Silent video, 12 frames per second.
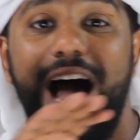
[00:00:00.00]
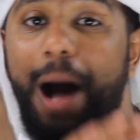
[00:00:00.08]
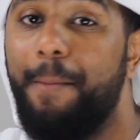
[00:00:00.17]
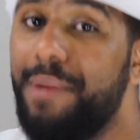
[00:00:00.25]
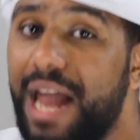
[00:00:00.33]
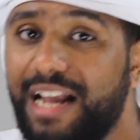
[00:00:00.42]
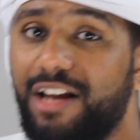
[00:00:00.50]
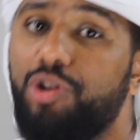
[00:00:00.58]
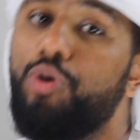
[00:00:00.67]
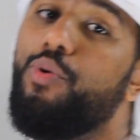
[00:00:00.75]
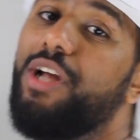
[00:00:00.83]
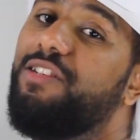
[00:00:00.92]
I'm not gonna
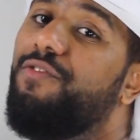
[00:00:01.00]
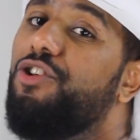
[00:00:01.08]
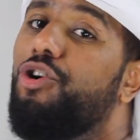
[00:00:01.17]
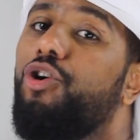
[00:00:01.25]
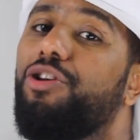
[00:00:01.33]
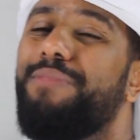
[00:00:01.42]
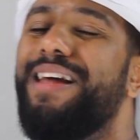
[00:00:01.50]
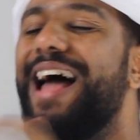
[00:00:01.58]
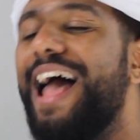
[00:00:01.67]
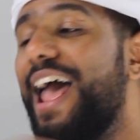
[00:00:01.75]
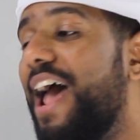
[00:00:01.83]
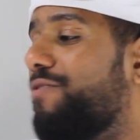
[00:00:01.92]
do a reaction video on it, man.
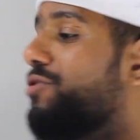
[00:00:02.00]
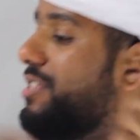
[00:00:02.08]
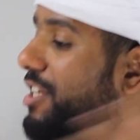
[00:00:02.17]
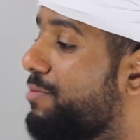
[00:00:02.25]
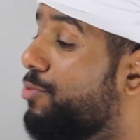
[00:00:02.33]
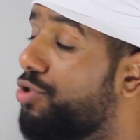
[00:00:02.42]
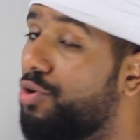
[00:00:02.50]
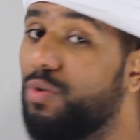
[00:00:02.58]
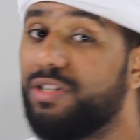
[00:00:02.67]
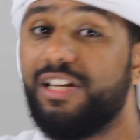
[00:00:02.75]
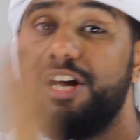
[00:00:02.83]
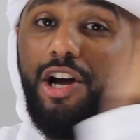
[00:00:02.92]
I have to see it more than
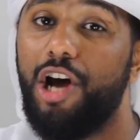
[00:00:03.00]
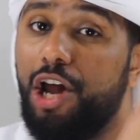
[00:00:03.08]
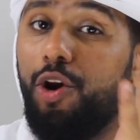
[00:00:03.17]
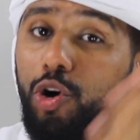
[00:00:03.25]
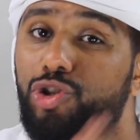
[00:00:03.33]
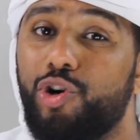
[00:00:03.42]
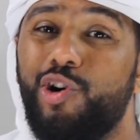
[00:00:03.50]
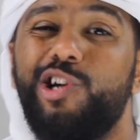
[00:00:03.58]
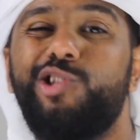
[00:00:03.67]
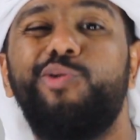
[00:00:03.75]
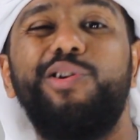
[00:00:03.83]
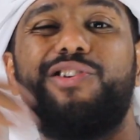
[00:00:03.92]
once. And also,
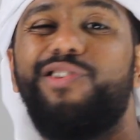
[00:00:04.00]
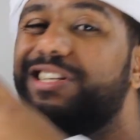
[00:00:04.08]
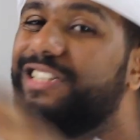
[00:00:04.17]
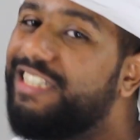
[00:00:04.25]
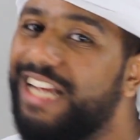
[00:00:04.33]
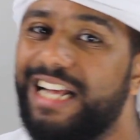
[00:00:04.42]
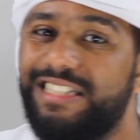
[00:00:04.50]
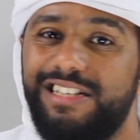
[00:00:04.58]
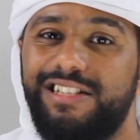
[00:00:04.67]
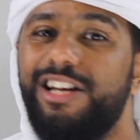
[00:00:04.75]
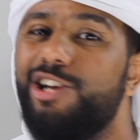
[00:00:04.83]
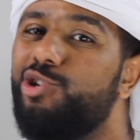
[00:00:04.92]
to increase the
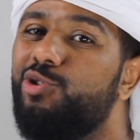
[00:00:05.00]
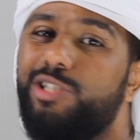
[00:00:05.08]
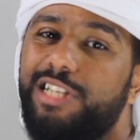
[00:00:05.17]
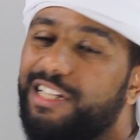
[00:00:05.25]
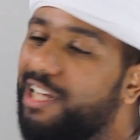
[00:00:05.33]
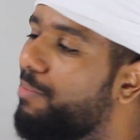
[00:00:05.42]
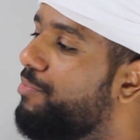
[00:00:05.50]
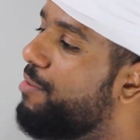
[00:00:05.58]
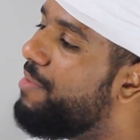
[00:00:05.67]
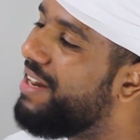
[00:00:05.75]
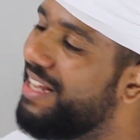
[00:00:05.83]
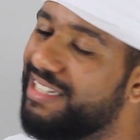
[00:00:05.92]
chances, you see it up there,
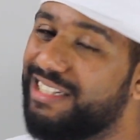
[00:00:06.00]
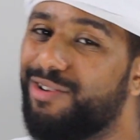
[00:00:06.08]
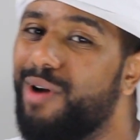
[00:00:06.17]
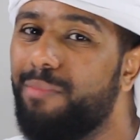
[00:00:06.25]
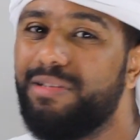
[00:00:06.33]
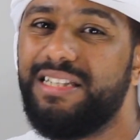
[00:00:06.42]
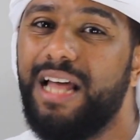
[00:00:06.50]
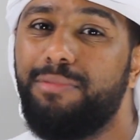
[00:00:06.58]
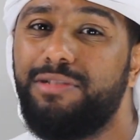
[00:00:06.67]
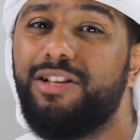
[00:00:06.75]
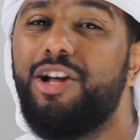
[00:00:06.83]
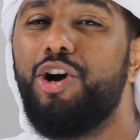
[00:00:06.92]
man. Instagram,
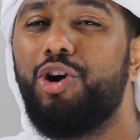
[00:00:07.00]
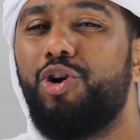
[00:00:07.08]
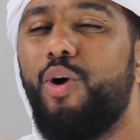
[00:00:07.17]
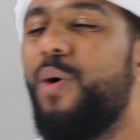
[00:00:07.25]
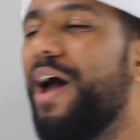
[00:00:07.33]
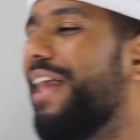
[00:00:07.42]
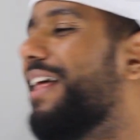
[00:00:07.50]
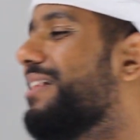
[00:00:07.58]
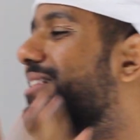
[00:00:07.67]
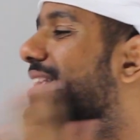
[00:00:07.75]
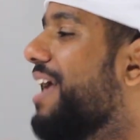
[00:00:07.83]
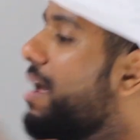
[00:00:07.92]
Snapchat, go ahead
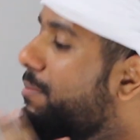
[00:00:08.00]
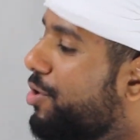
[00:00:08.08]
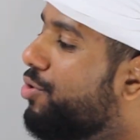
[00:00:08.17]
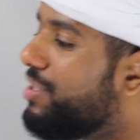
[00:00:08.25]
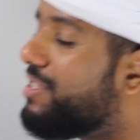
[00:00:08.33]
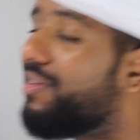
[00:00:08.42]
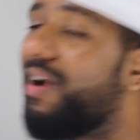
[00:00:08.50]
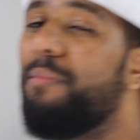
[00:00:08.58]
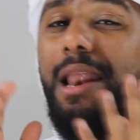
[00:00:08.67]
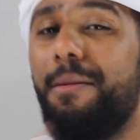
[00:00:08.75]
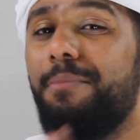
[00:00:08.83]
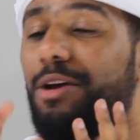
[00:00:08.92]
and DM me on Instagram.
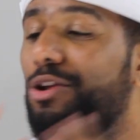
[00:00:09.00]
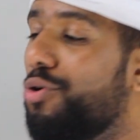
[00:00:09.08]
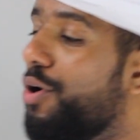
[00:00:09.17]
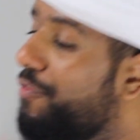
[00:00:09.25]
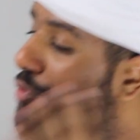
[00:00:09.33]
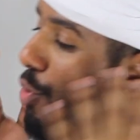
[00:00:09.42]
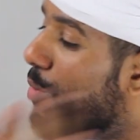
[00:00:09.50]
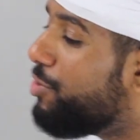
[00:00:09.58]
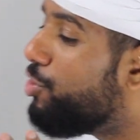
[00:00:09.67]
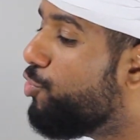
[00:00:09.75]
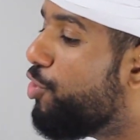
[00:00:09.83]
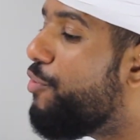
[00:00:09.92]
Let me know if you want me
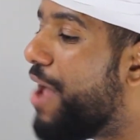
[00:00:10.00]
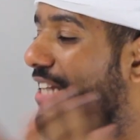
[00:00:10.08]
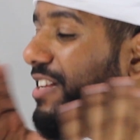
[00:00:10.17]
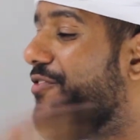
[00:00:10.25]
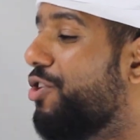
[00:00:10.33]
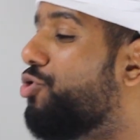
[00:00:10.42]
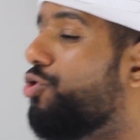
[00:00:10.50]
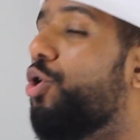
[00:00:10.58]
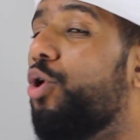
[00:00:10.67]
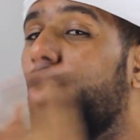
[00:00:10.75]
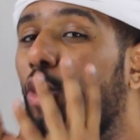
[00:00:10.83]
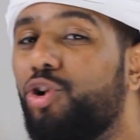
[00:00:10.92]
to do a reaction video to the
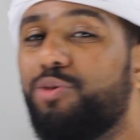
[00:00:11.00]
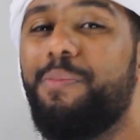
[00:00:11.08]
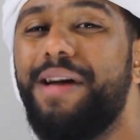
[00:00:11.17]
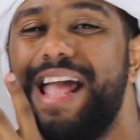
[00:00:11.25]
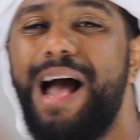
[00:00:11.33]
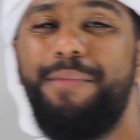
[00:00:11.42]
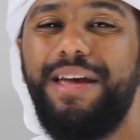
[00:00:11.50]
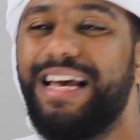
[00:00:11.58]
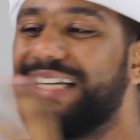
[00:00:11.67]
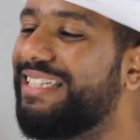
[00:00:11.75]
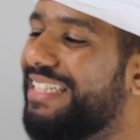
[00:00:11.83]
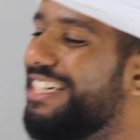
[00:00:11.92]
old Miami
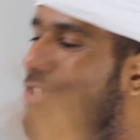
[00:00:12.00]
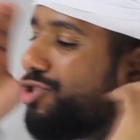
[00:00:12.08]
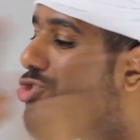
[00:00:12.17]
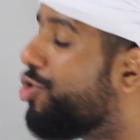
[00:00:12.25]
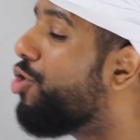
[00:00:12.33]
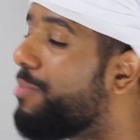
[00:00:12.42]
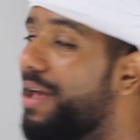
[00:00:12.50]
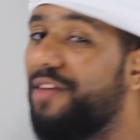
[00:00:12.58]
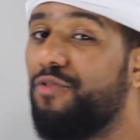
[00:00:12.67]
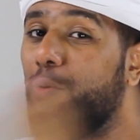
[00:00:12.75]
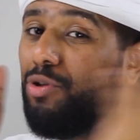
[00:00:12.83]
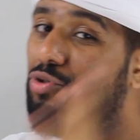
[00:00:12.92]
Yacine song, man.
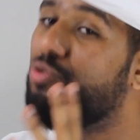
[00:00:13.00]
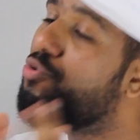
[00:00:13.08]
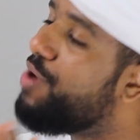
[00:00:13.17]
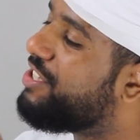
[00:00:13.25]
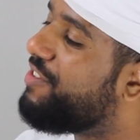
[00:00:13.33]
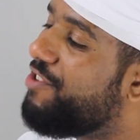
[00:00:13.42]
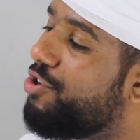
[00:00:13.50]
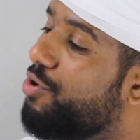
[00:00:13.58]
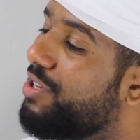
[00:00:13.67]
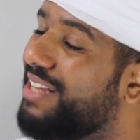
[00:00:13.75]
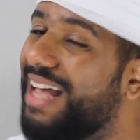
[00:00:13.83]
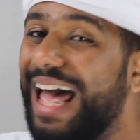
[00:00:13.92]
If you want me to do a reaction video
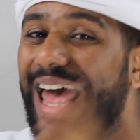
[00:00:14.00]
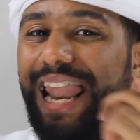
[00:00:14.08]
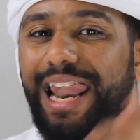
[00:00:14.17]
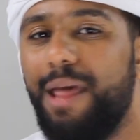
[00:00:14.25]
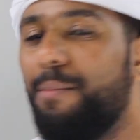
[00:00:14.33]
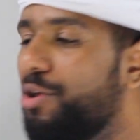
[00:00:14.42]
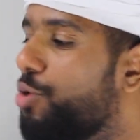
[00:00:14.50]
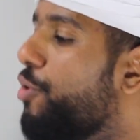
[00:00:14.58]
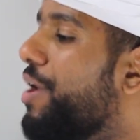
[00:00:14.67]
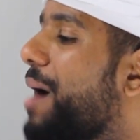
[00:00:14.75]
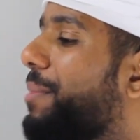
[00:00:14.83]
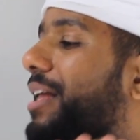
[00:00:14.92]
on it, let me know
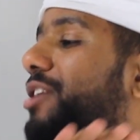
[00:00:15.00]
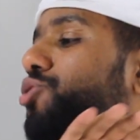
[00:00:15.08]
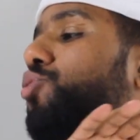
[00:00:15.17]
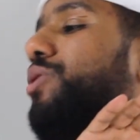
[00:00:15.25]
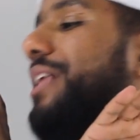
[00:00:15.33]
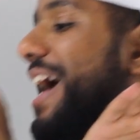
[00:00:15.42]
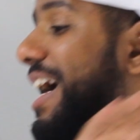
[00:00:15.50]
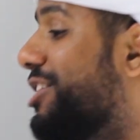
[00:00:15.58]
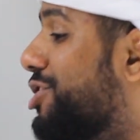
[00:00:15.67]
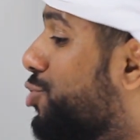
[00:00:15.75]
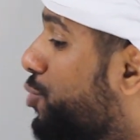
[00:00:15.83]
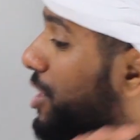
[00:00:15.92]
and I'm gonna do it as
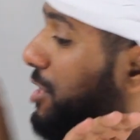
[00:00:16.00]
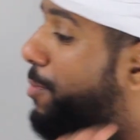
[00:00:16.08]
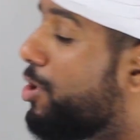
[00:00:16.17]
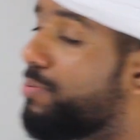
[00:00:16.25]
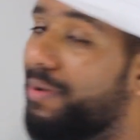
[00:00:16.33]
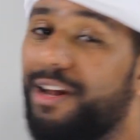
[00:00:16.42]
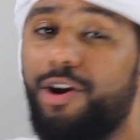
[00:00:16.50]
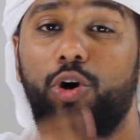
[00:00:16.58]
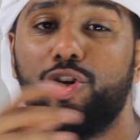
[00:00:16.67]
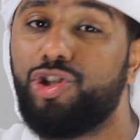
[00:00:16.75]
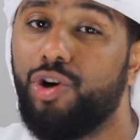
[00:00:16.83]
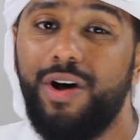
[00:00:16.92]
soon as possible. And
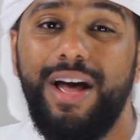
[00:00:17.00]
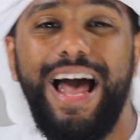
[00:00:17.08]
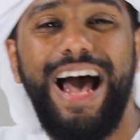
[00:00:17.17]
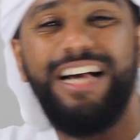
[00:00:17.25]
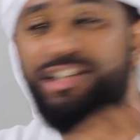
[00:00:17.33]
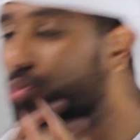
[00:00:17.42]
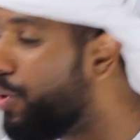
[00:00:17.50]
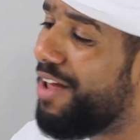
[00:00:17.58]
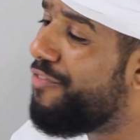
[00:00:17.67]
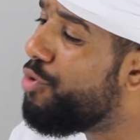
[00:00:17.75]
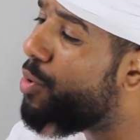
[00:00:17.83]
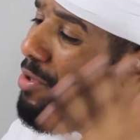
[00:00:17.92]
also, as well,
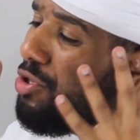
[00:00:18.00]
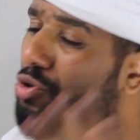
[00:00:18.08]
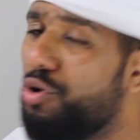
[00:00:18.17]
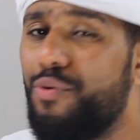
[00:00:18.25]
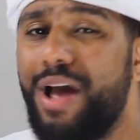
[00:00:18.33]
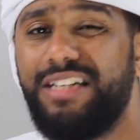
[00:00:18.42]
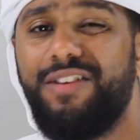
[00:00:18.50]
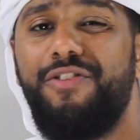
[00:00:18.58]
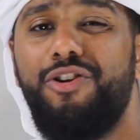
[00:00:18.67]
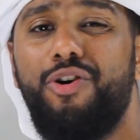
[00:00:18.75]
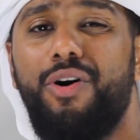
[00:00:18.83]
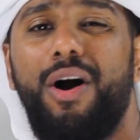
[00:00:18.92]
if you want me to do a reaction
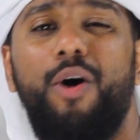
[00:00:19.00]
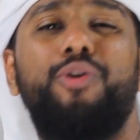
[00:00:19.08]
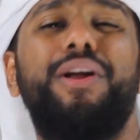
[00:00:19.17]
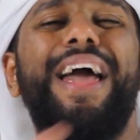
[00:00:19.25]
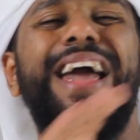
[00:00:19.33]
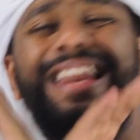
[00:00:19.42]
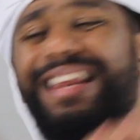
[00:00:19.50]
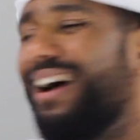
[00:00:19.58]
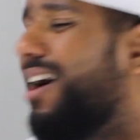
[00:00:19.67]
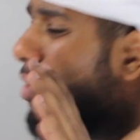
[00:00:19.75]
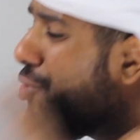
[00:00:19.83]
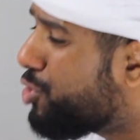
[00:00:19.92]
video on
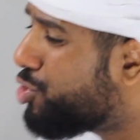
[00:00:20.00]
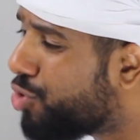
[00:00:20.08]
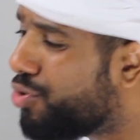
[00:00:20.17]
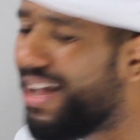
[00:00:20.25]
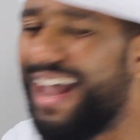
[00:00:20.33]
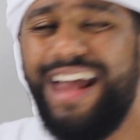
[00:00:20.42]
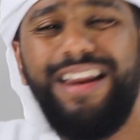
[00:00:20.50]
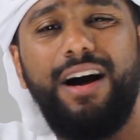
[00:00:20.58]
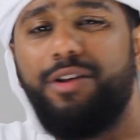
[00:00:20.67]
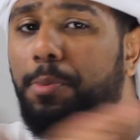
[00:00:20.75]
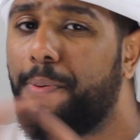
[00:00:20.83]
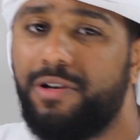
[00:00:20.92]
any other song, any
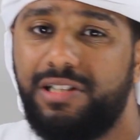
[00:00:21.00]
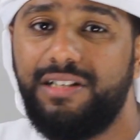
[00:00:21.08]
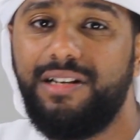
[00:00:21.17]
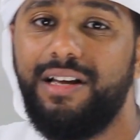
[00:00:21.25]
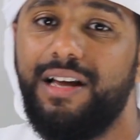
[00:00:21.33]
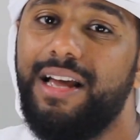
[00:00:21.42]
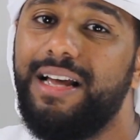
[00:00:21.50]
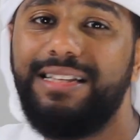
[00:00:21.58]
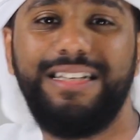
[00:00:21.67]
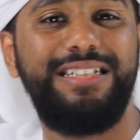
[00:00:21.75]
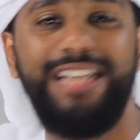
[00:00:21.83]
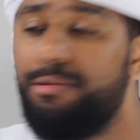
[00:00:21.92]
other person,
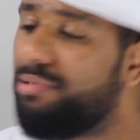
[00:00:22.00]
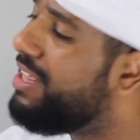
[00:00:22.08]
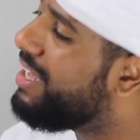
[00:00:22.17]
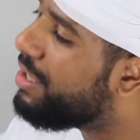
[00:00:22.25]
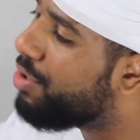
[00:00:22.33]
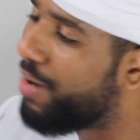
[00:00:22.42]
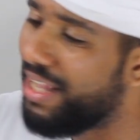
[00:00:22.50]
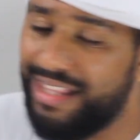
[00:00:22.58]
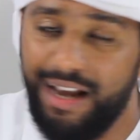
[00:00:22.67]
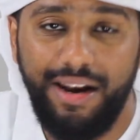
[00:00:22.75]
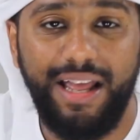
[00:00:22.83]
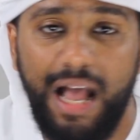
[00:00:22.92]
the same thing. Write
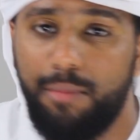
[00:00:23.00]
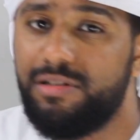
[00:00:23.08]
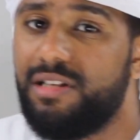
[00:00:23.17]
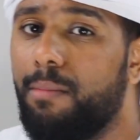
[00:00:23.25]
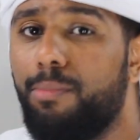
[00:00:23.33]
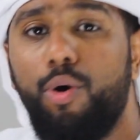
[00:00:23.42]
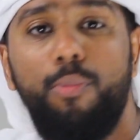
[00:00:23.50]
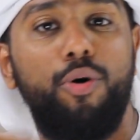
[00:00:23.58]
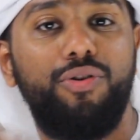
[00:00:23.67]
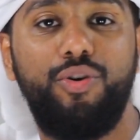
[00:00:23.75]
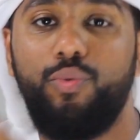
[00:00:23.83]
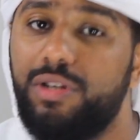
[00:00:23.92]
down in the comments down below
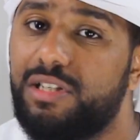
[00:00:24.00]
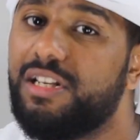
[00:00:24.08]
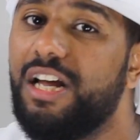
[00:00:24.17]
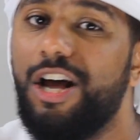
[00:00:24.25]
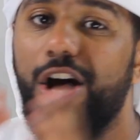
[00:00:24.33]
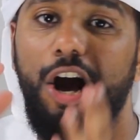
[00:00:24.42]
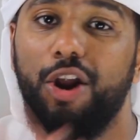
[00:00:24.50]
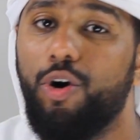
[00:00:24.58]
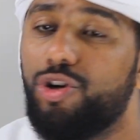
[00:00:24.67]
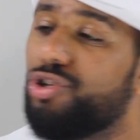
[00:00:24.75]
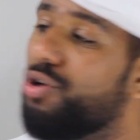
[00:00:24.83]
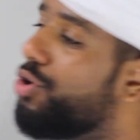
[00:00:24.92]
more than once. And
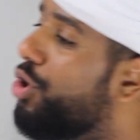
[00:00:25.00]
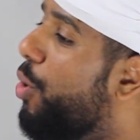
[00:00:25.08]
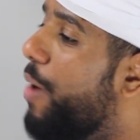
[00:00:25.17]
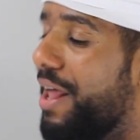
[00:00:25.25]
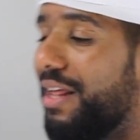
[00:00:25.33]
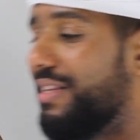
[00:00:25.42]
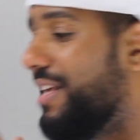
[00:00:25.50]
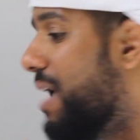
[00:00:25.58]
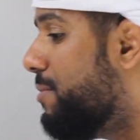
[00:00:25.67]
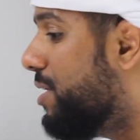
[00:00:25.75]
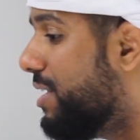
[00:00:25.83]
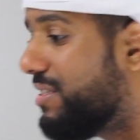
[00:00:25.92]
also, go ahead and
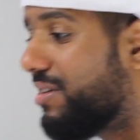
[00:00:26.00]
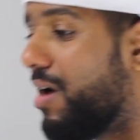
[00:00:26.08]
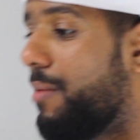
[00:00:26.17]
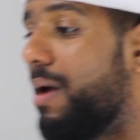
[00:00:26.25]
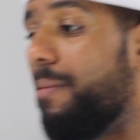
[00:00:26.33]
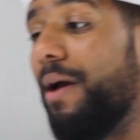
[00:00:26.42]
DM me on Instagram, man.